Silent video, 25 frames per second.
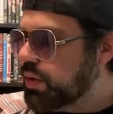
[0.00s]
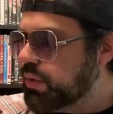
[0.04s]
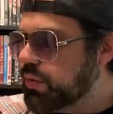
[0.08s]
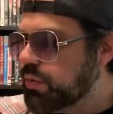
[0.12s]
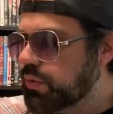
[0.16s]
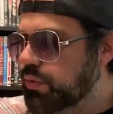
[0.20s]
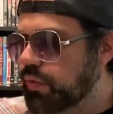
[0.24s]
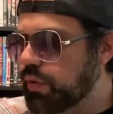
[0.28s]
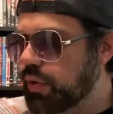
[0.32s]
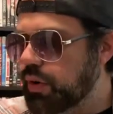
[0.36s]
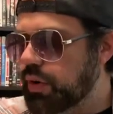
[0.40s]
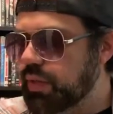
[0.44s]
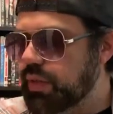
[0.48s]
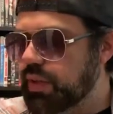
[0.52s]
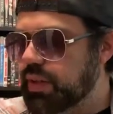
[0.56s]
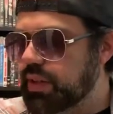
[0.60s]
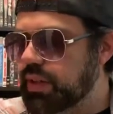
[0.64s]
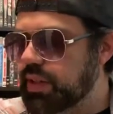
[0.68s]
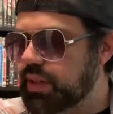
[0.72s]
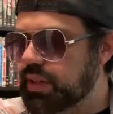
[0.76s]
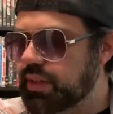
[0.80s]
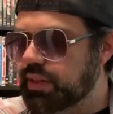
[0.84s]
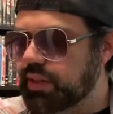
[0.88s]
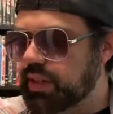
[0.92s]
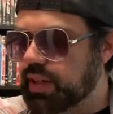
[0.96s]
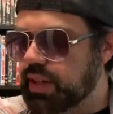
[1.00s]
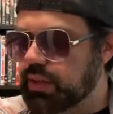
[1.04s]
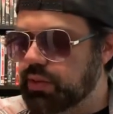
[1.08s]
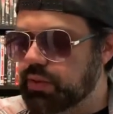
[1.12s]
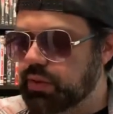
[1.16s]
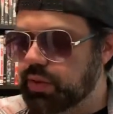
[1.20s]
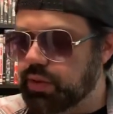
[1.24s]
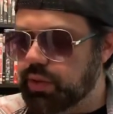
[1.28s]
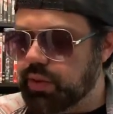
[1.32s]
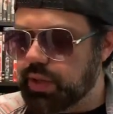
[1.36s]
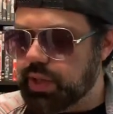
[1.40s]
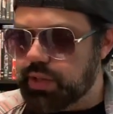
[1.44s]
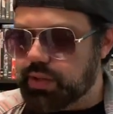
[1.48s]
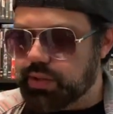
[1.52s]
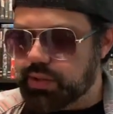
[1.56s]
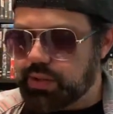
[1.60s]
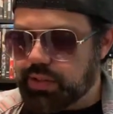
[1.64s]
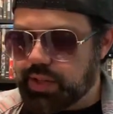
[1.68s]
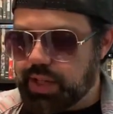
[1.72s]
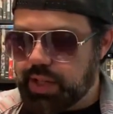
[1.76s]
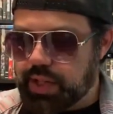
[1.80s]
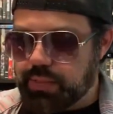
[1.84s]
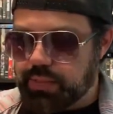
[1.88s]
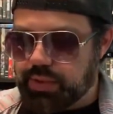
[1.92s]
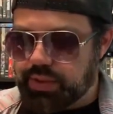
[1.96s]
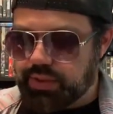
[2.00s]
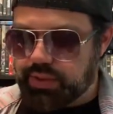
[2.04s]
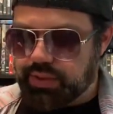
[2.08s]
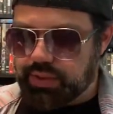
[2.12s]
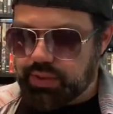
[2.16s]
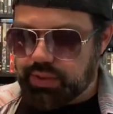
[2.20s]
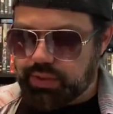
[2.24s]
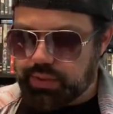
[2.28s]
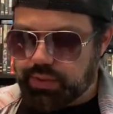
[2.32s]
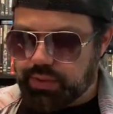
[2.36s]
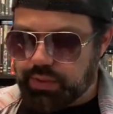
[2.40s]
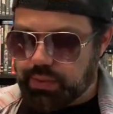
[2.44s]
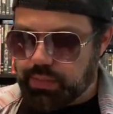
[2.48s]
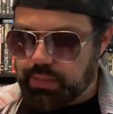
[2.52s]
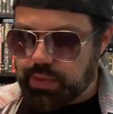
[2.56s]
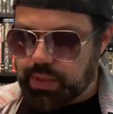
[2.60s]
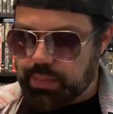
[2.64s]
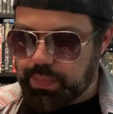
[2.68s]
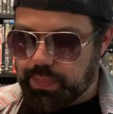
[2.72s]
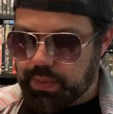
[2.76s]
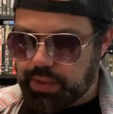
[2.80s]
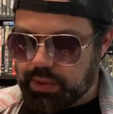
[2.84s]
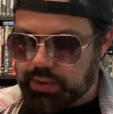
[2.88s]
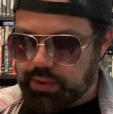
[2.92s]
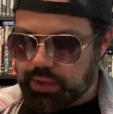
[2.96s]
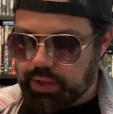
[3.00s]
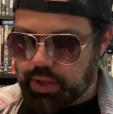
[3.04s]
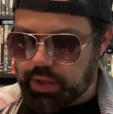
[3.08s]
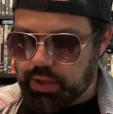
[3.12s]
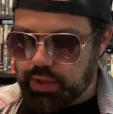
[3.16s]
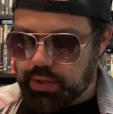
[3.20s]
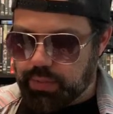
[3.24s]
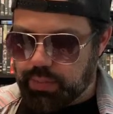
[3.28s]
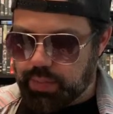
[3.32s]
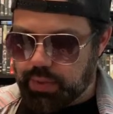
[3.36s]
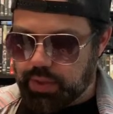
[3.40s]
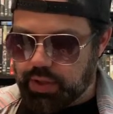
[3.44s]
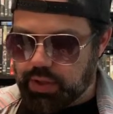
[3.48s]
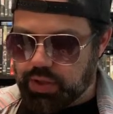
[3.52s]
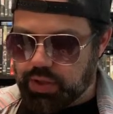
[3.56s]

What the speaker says: For the Nintendo Entertainment System, I picked up